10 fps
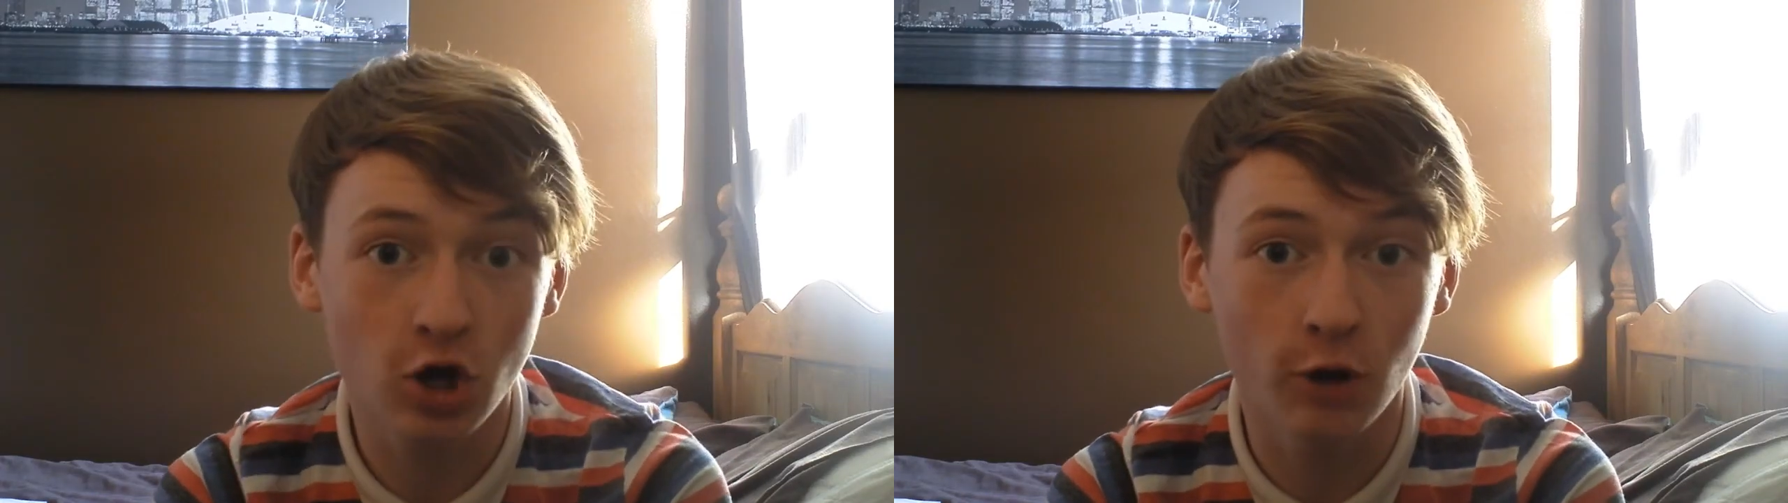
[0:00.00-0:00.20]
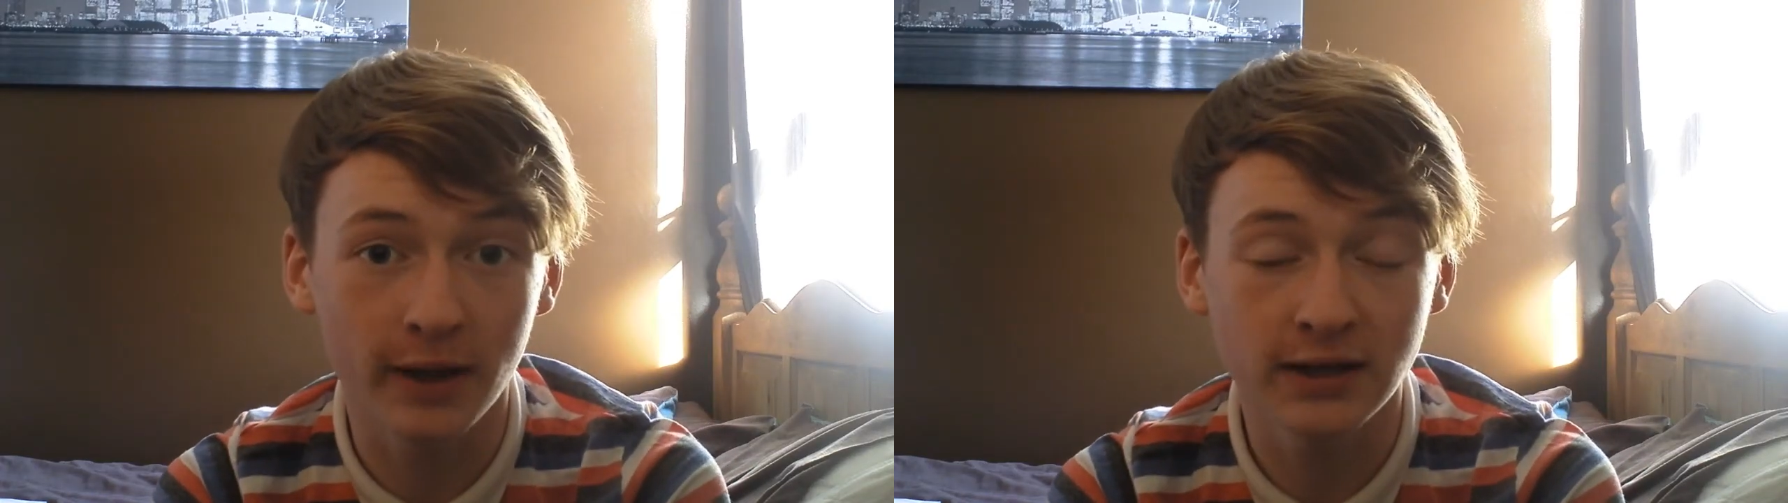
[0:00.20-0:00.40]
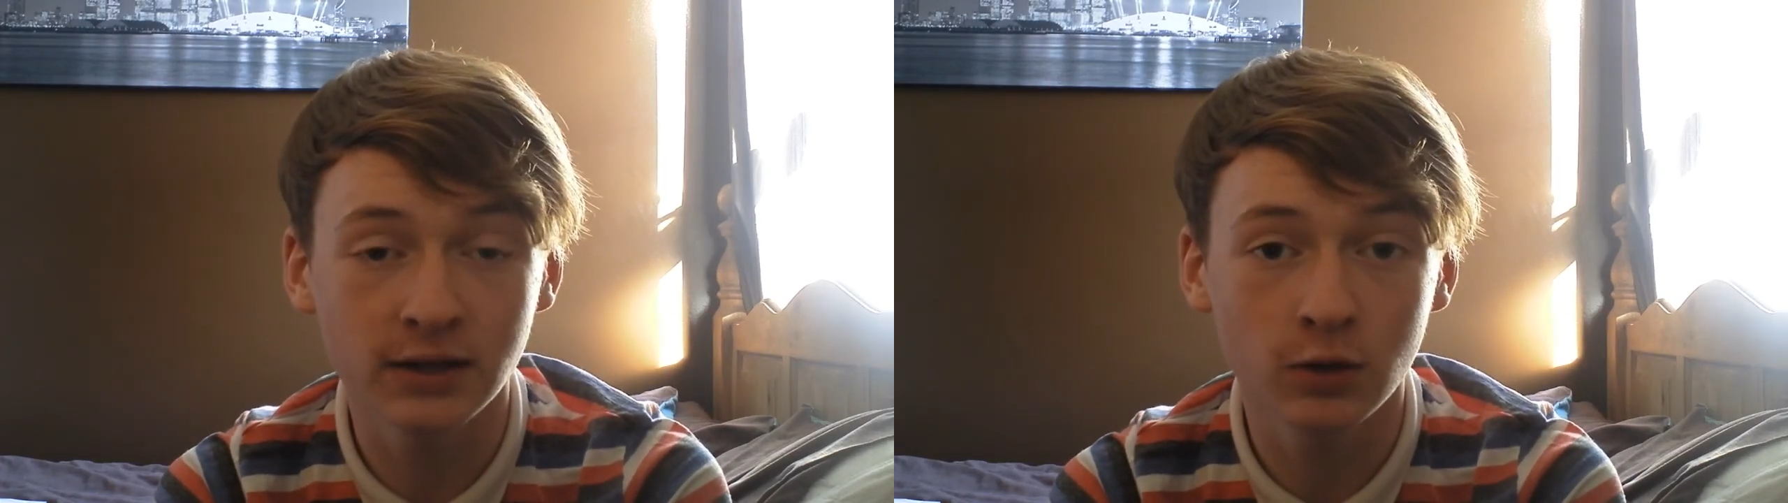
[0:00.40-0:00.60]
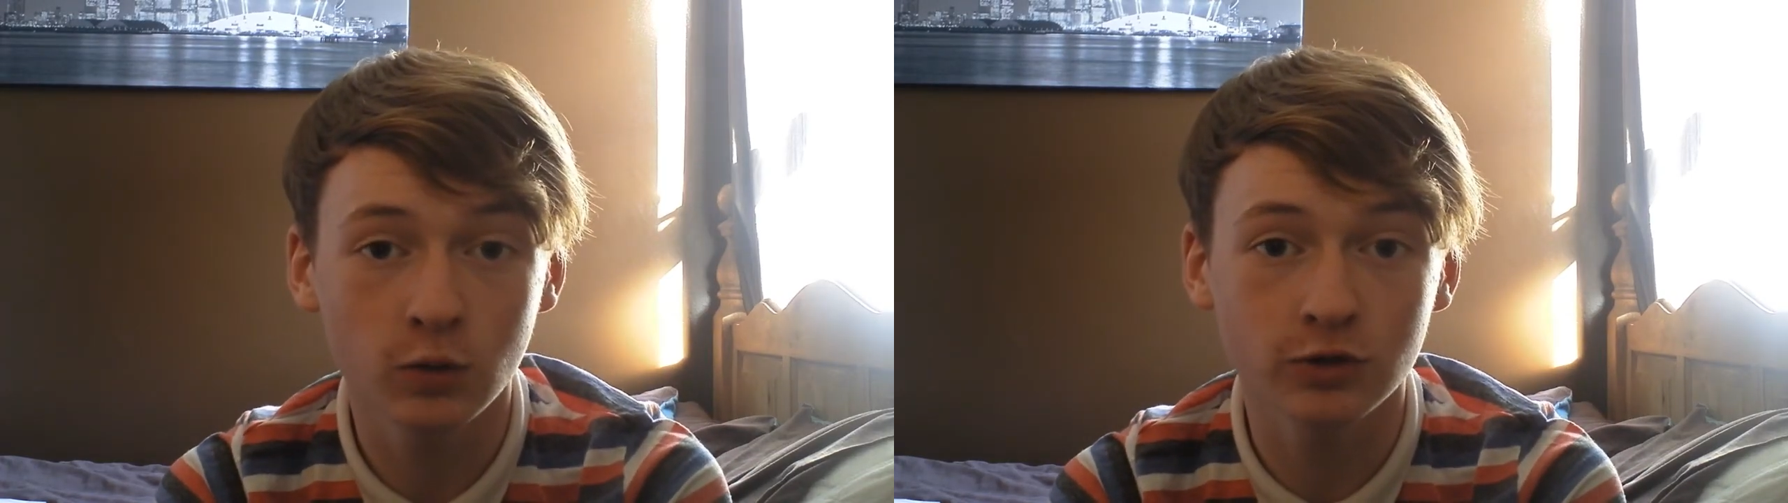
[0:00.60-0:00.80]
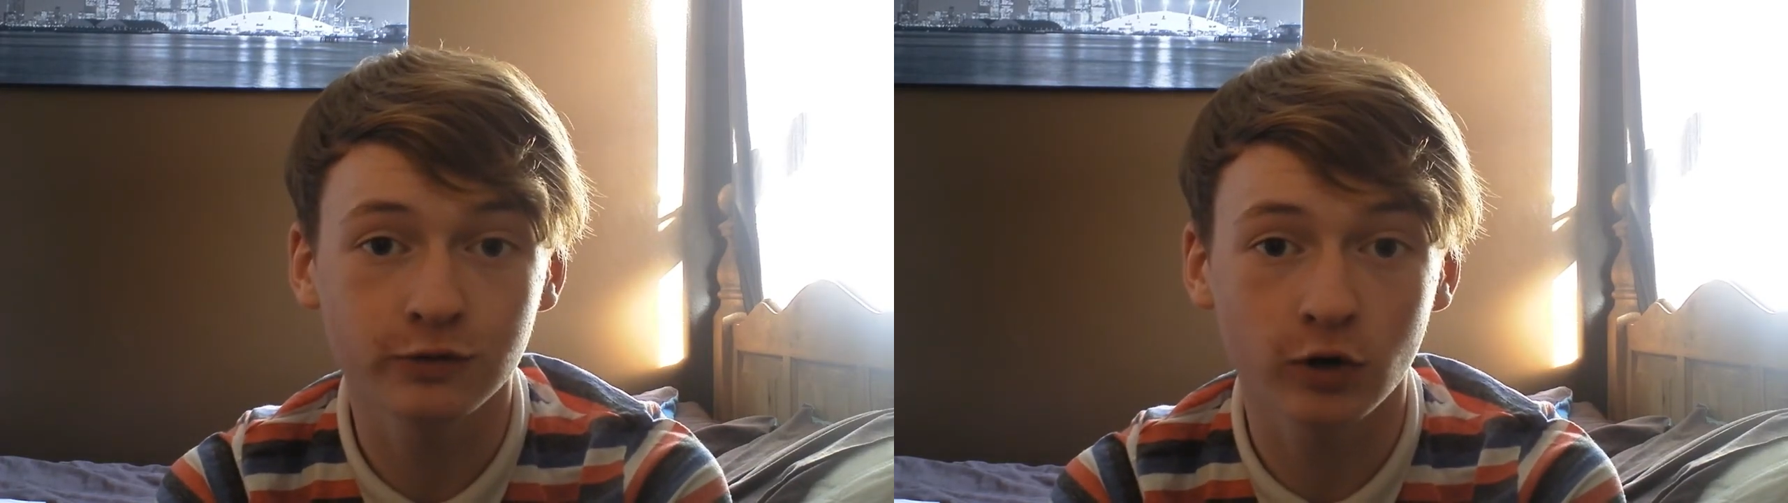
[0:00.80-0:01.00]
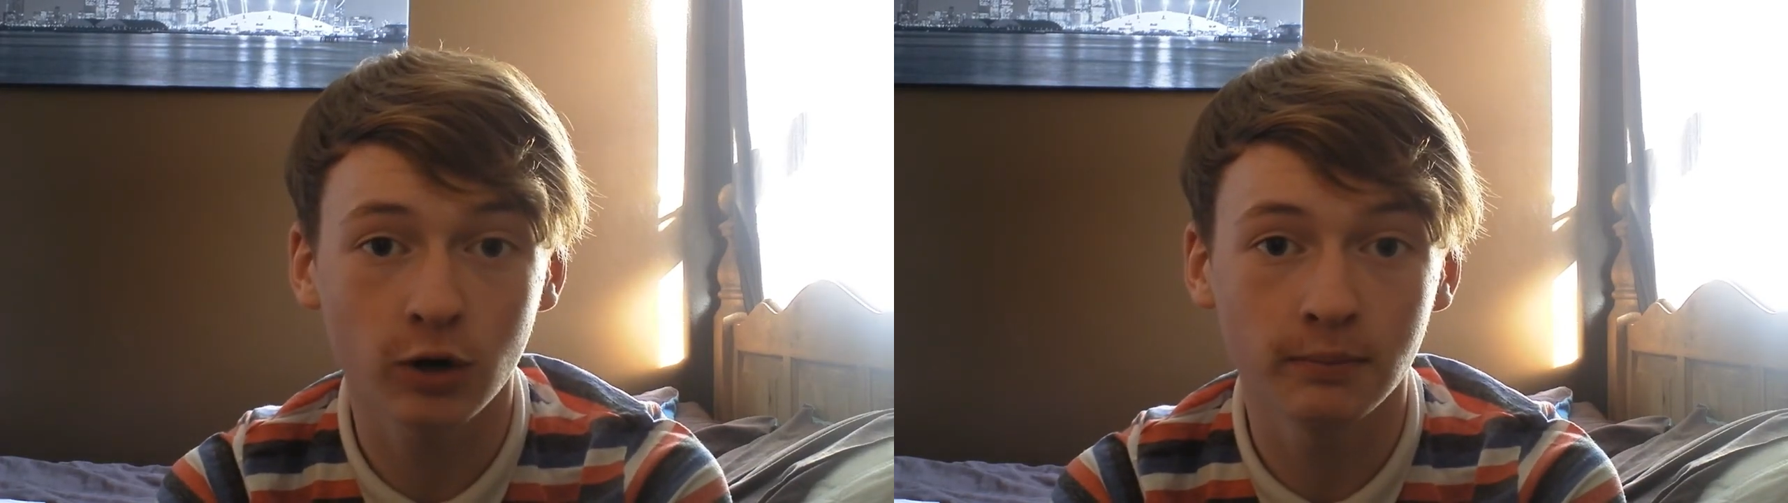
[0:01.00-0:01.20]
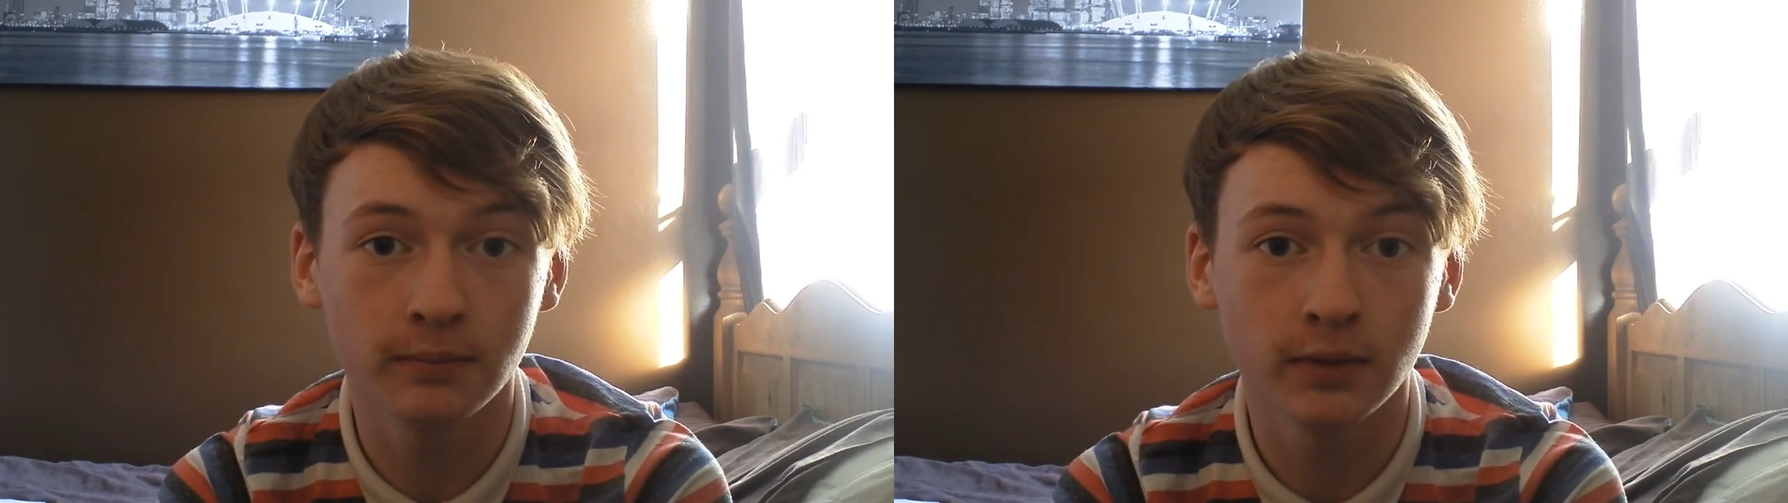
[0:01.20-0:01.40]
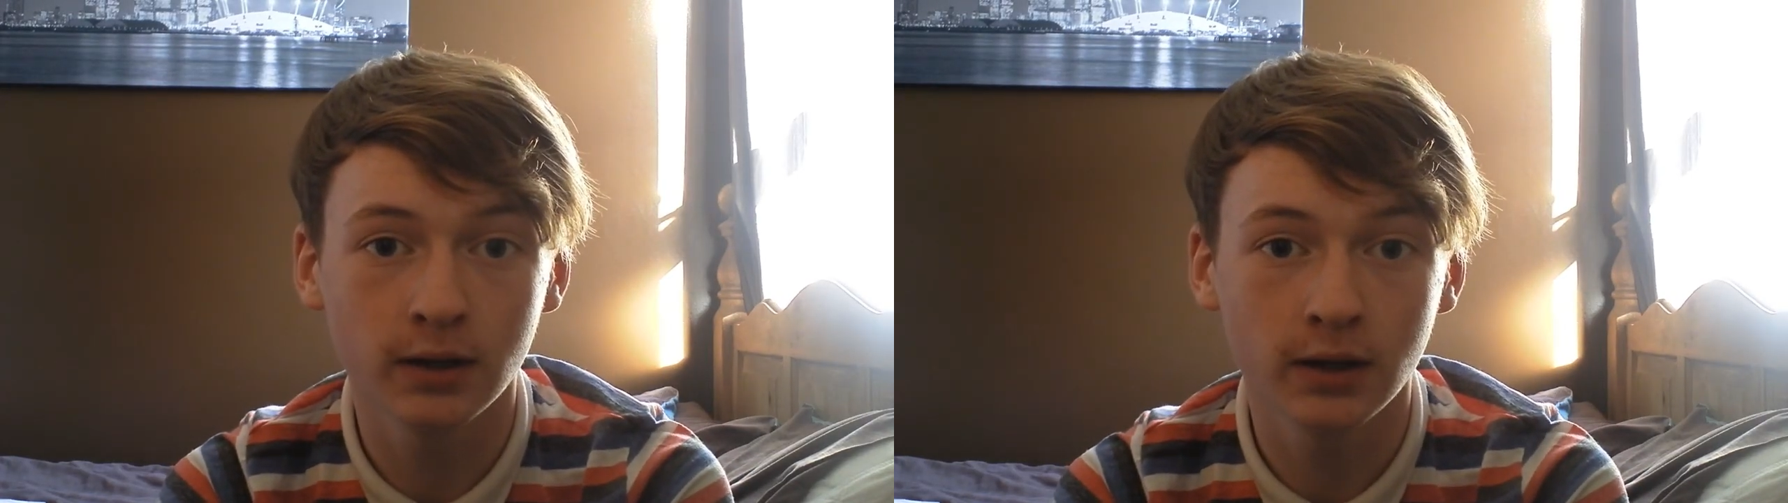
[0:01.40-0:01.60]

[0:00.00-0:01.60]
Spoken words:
comment was from,